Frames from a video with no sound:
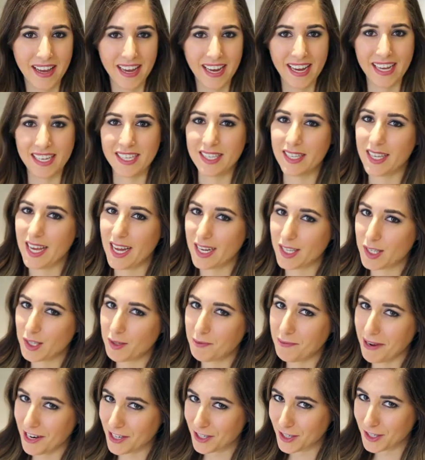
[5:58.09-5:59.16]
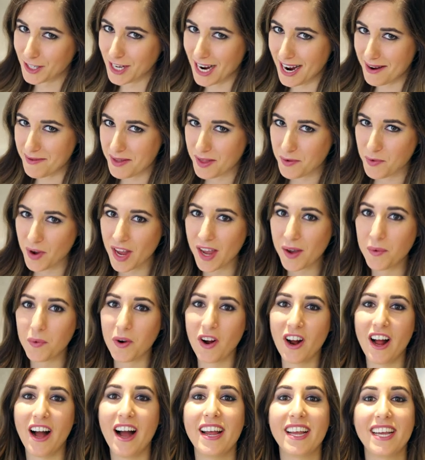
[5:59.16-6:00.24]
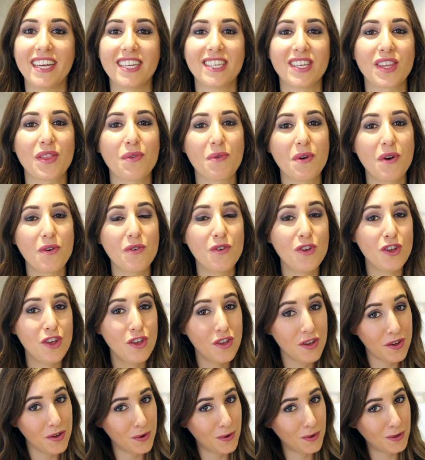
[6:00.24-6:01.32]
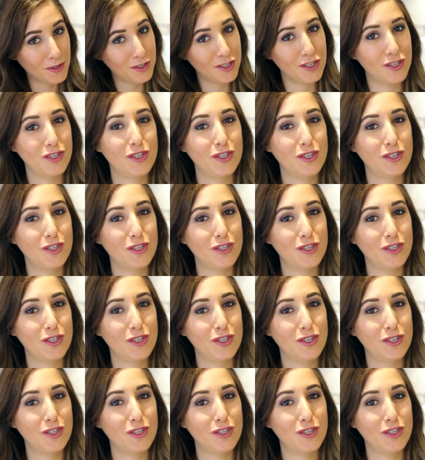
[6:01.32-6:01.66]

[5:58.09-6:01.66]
It's that special time of the week where I get to throw you to